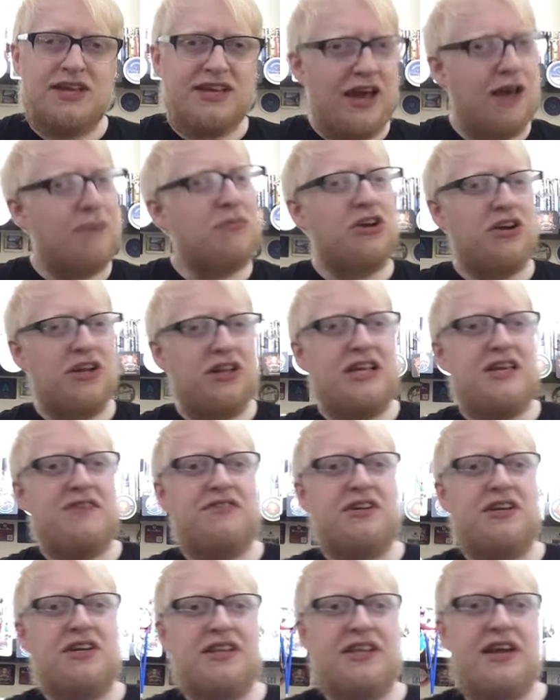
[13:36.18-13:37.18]
Yeah, I'm going to
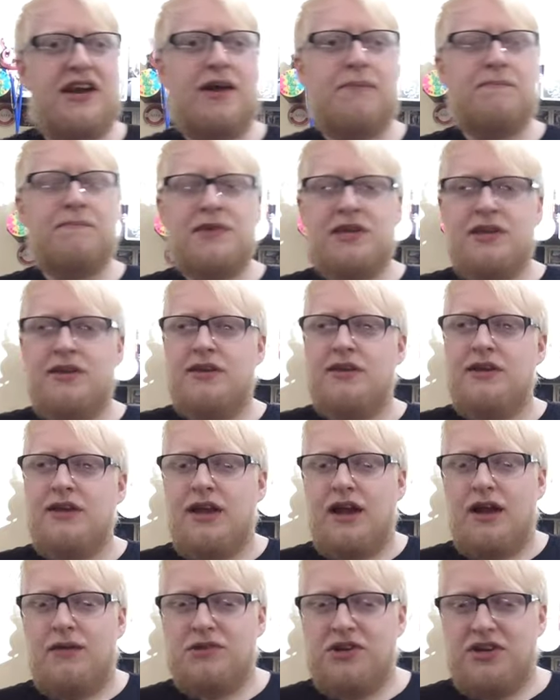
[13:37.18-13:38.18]
leave it at that.
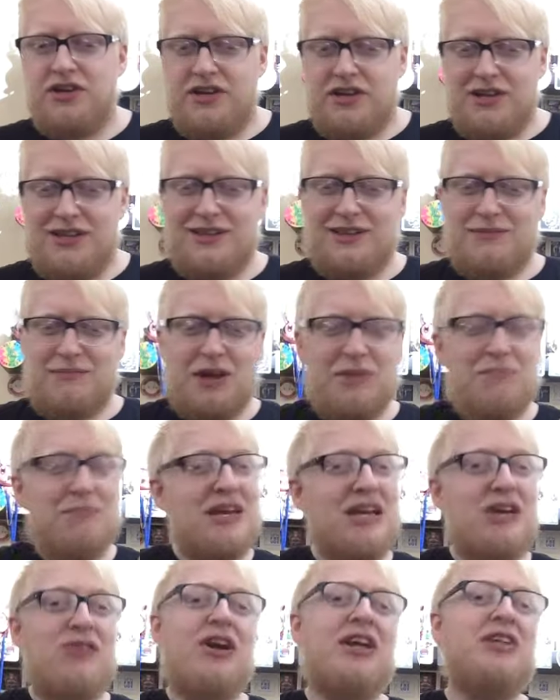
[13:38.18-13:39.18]
I'm going to... My
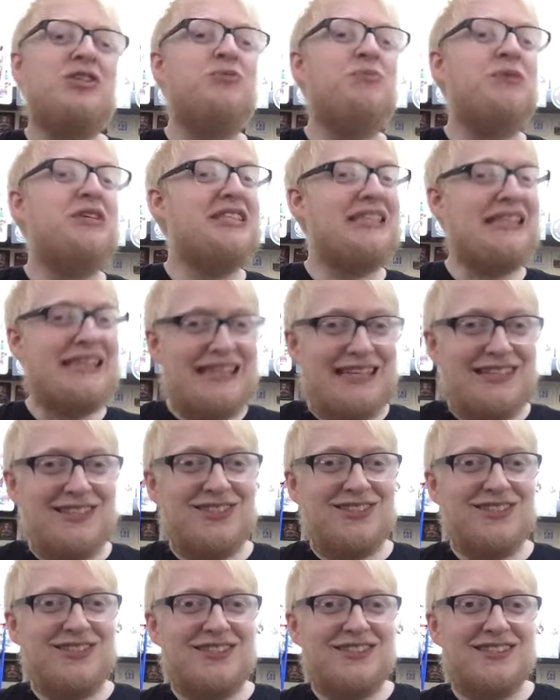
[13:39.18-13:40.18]
beer
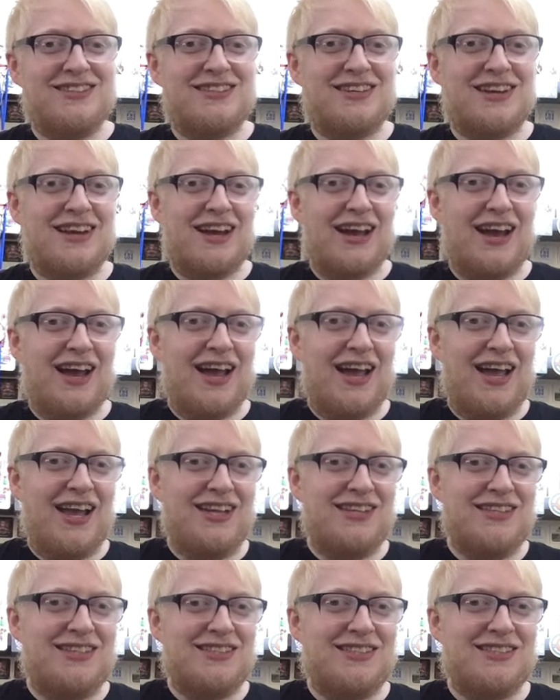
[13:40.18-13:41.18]
expertise
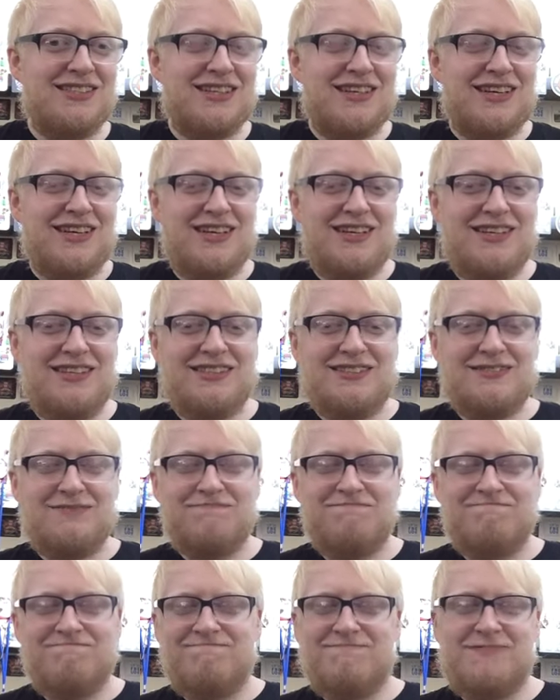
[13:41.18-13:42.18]
and...
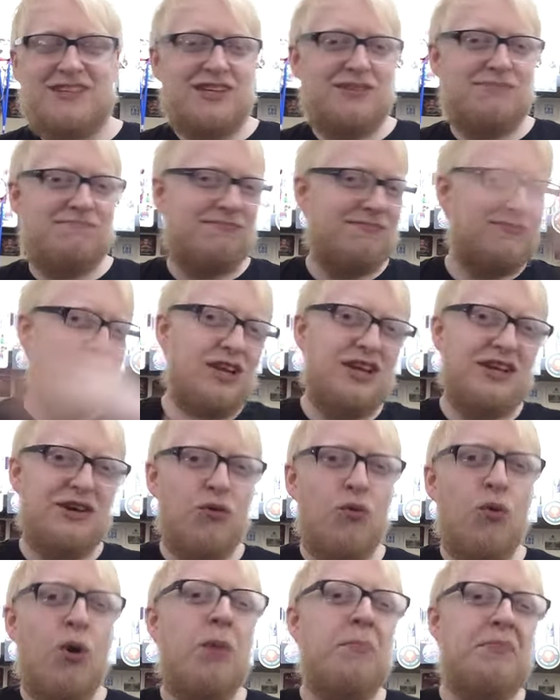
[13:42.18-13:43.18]
yeah,
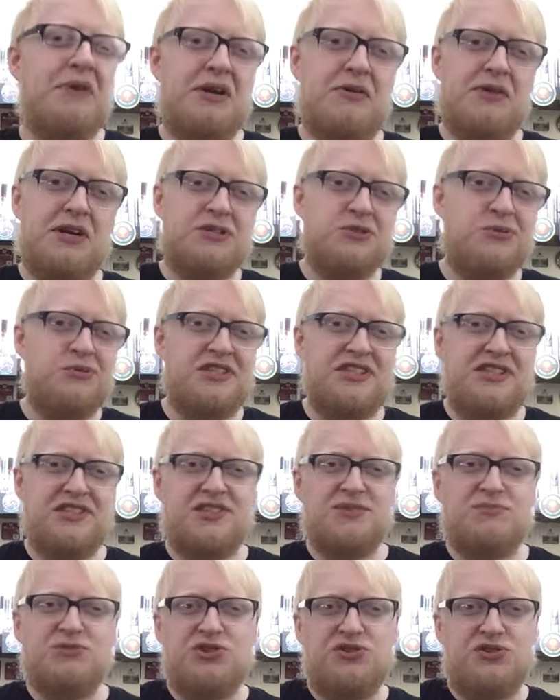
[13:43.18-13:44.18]
what beer
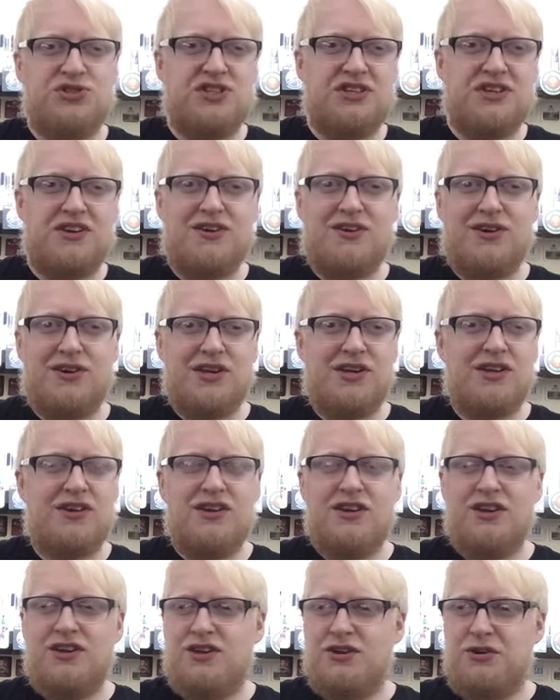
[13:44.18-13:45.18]
expertise? I'm just a guy
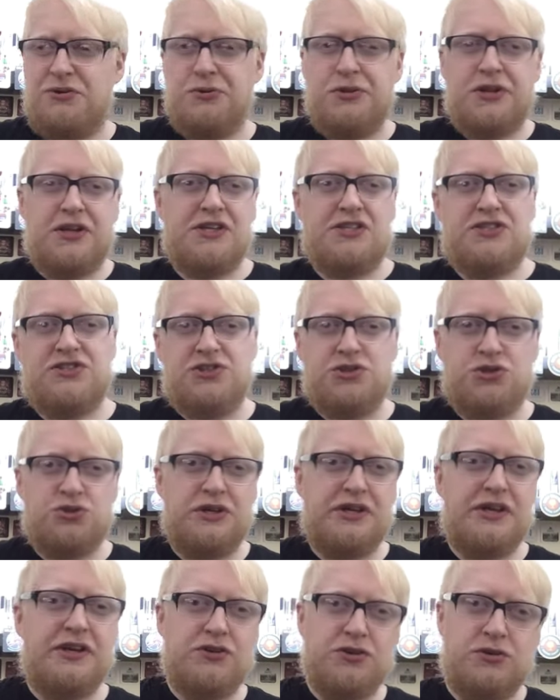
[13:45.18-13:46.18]
who likes to
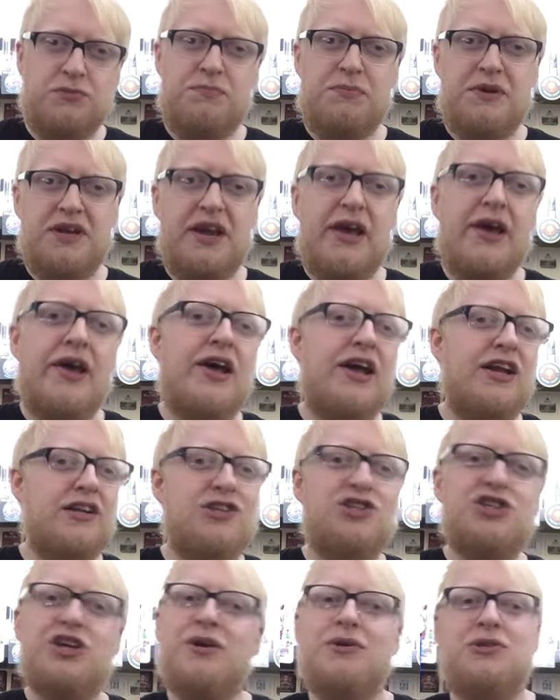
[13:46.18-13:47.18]
drink good beer
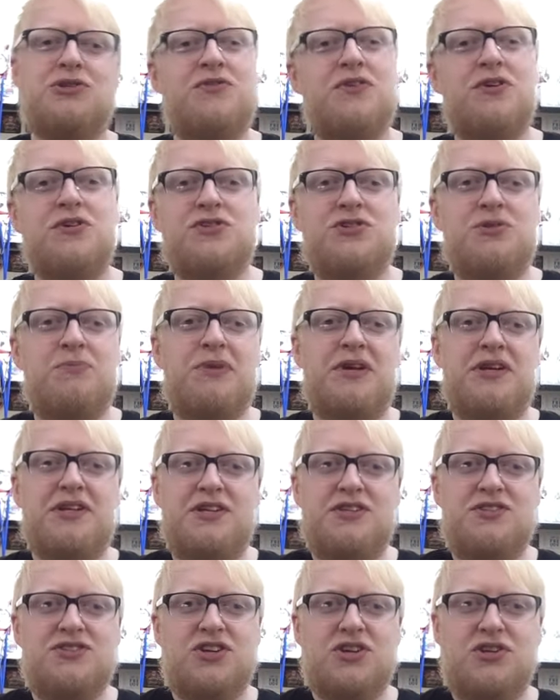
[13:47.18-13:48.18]
and shows folks'
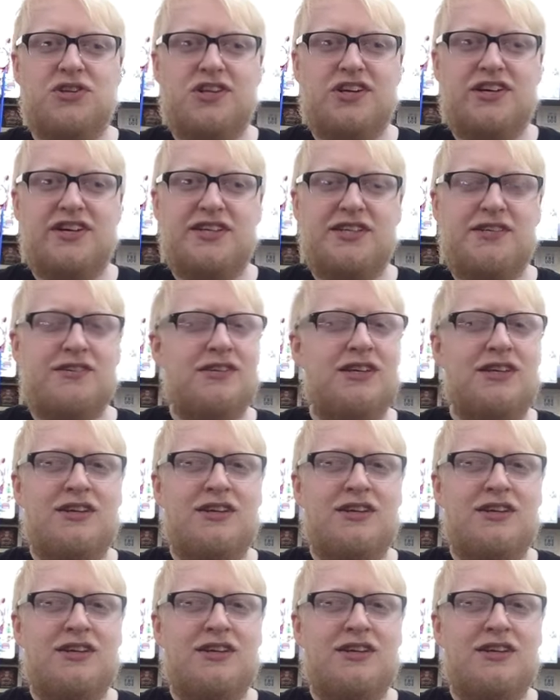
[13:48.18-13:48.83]
opinions online.